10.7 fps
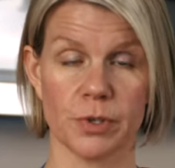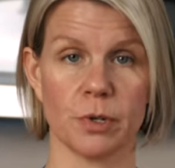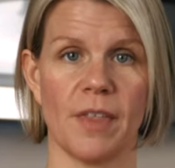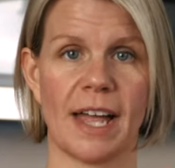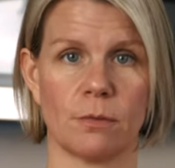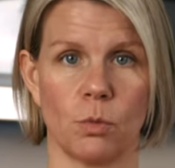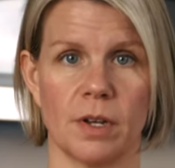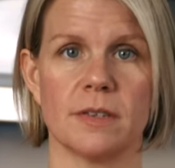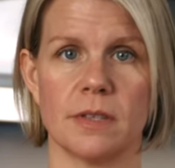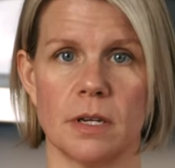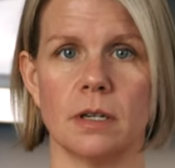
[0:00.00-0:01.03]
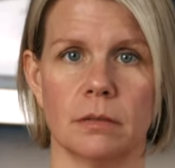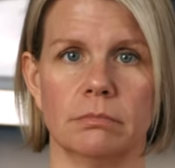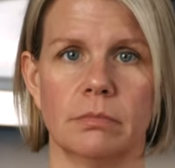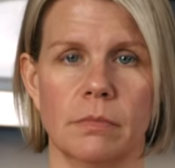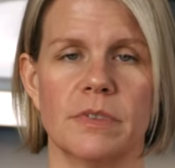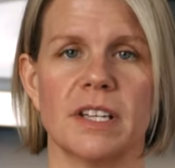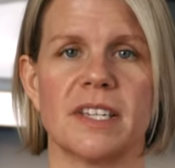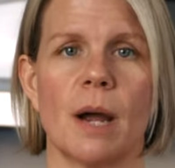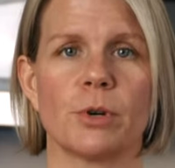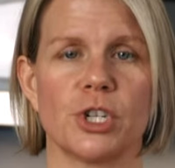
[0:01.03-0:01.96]
So that was the the
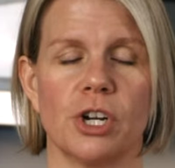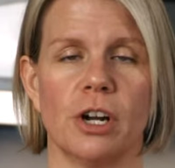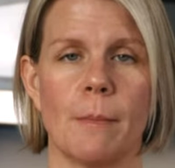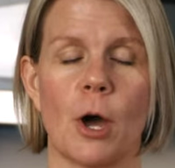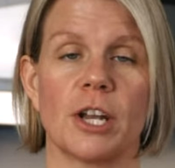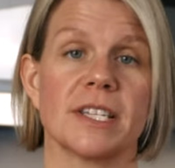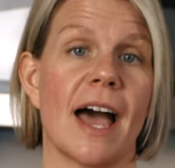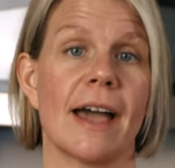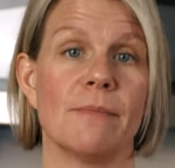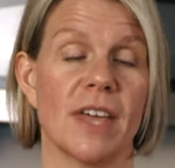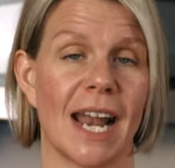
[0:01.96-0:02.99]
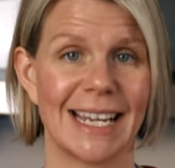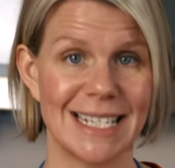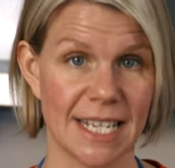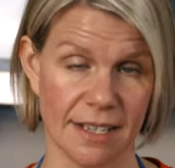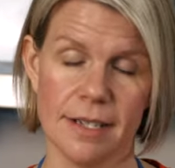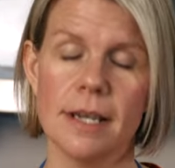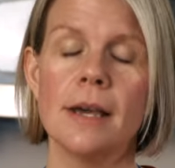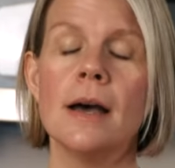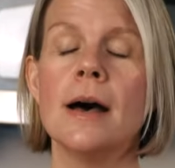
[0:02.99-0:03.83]
temperature and amount of time that I did.